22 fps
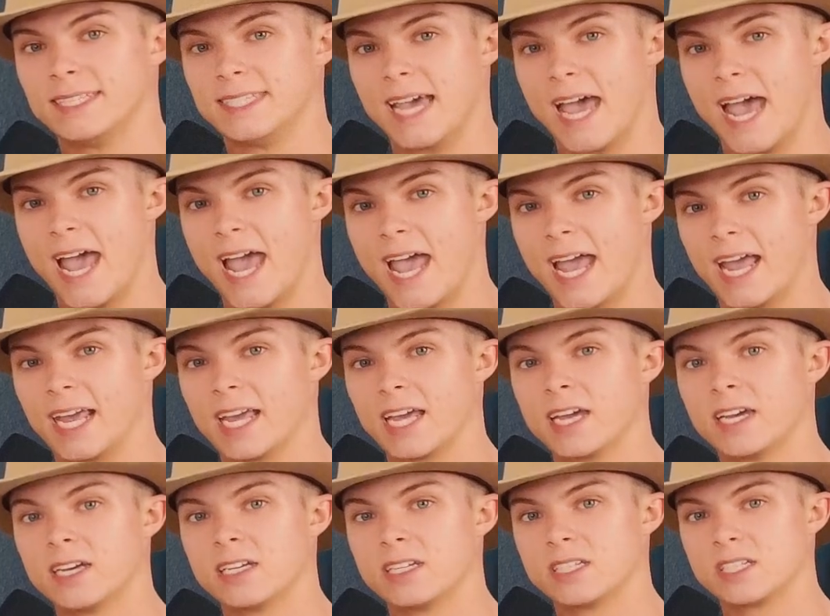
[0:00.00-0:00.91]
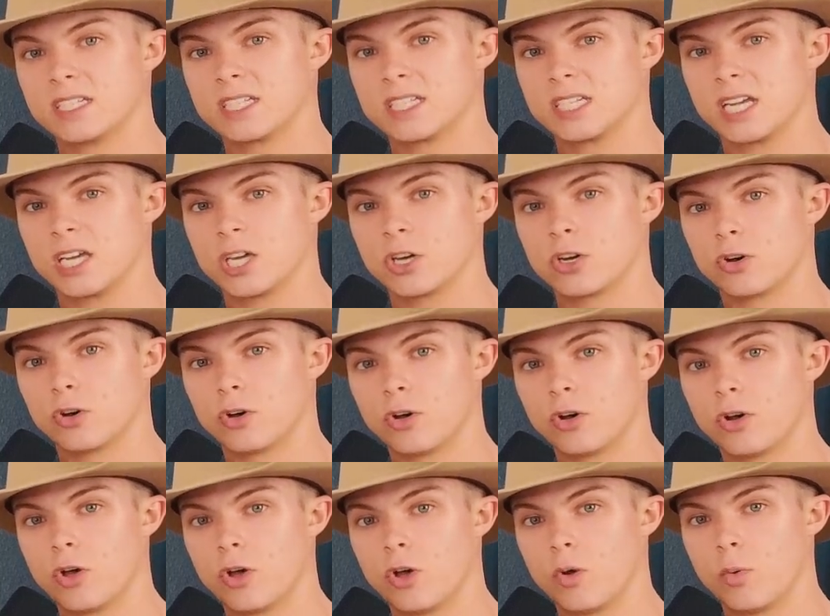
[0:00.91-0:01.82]
dang
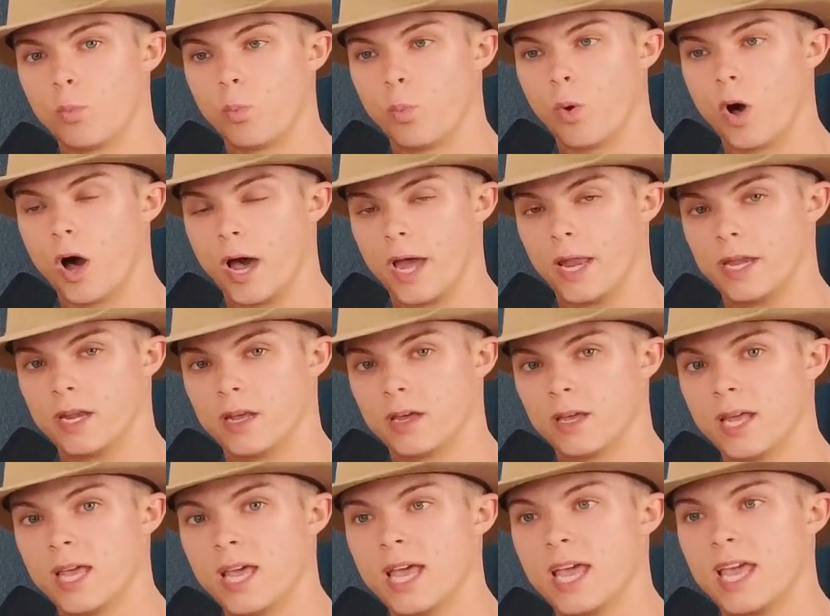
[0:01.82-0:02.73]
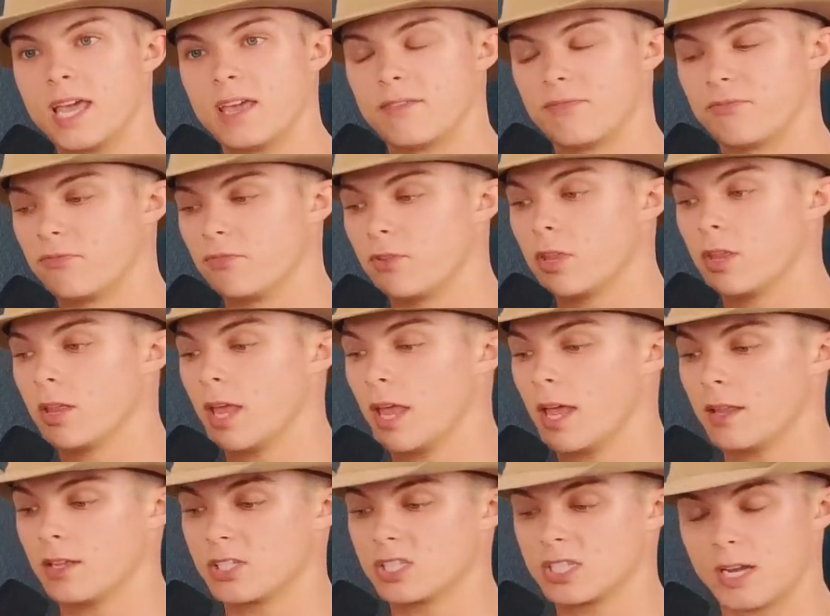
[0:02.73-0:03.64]
single one, if
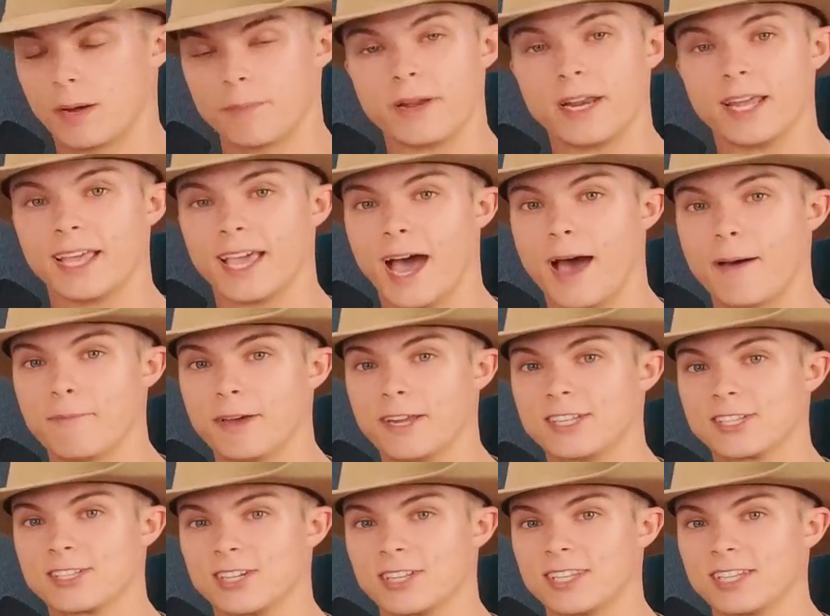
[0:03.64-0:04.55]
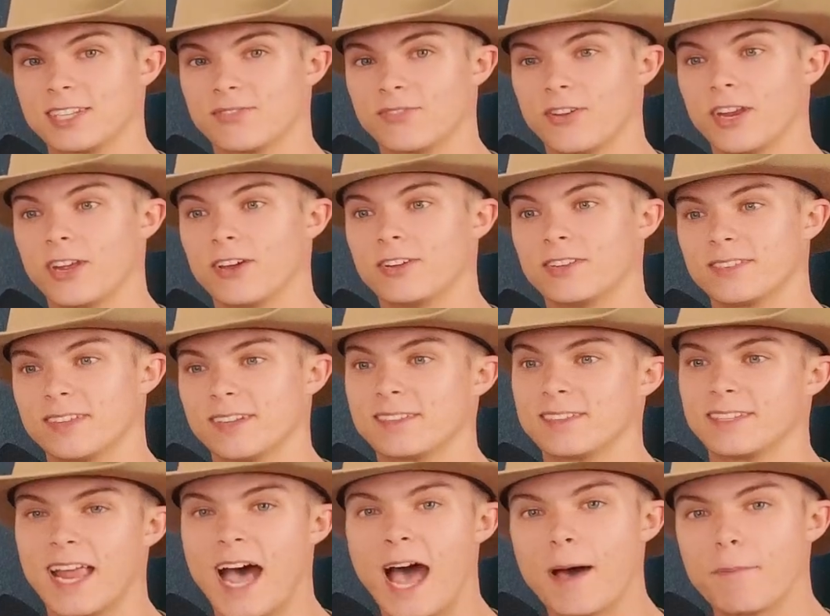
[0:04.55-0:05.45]
somebody comments on this video and
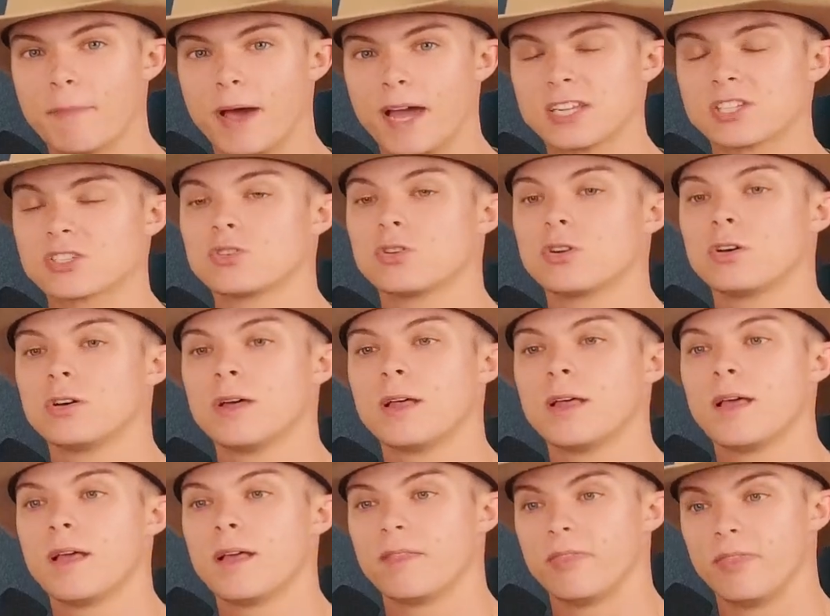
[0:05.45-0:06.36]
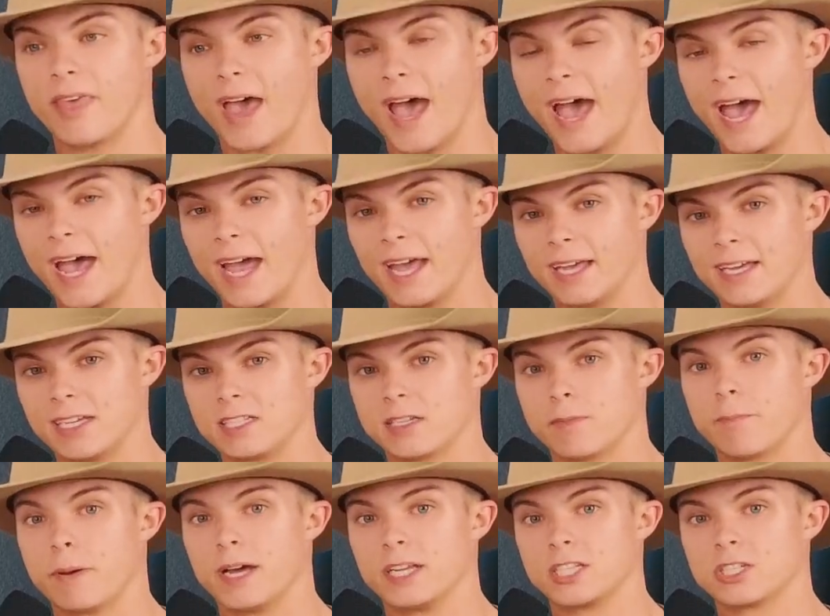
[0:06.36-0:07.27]
says, not my school, that
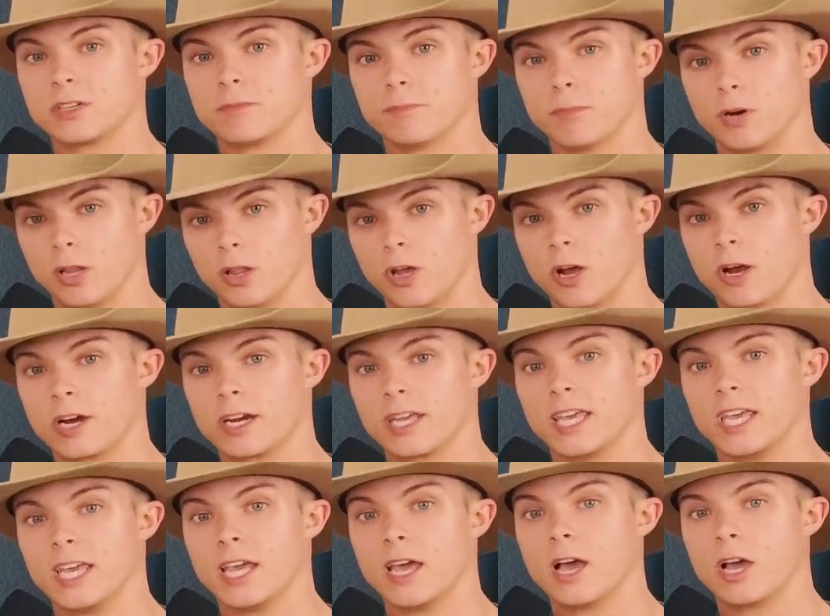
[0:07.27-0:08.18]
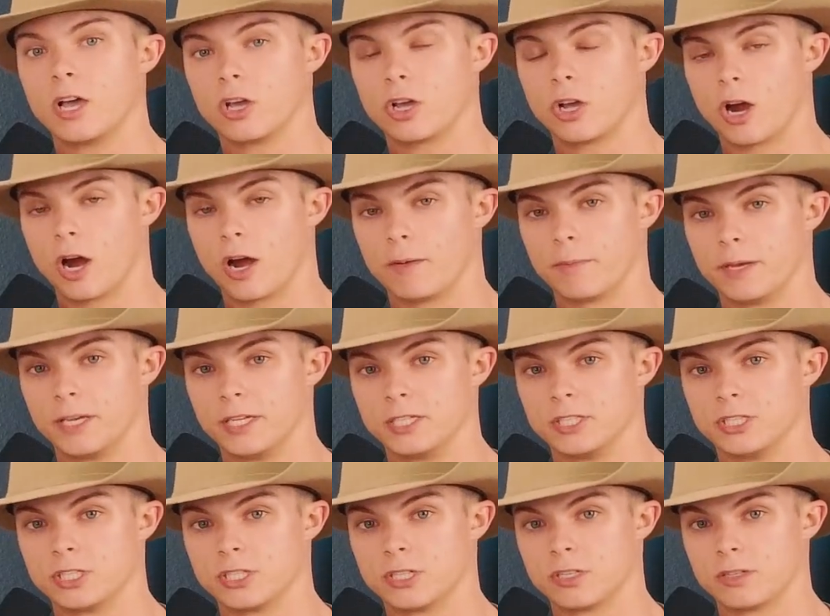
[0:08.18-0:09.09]
is a bunch of malarkey,
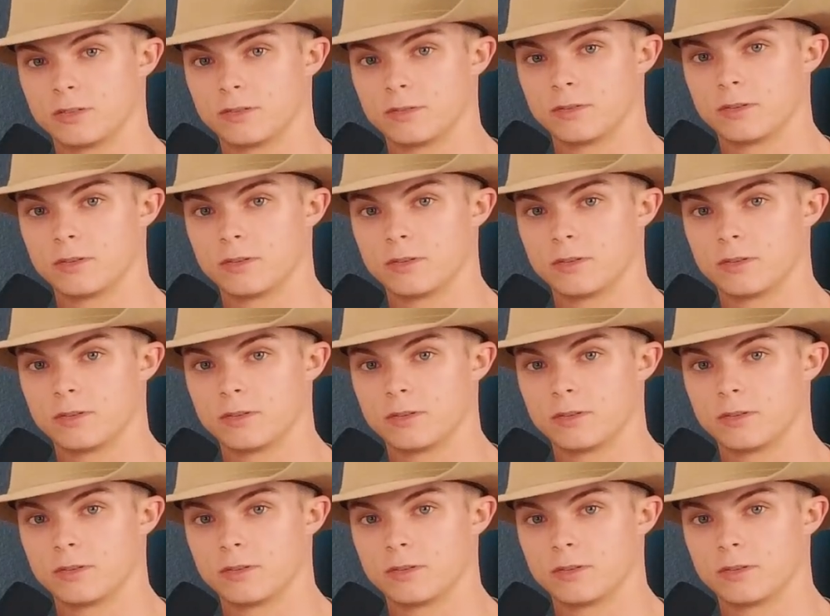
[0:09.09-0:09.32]
garbage,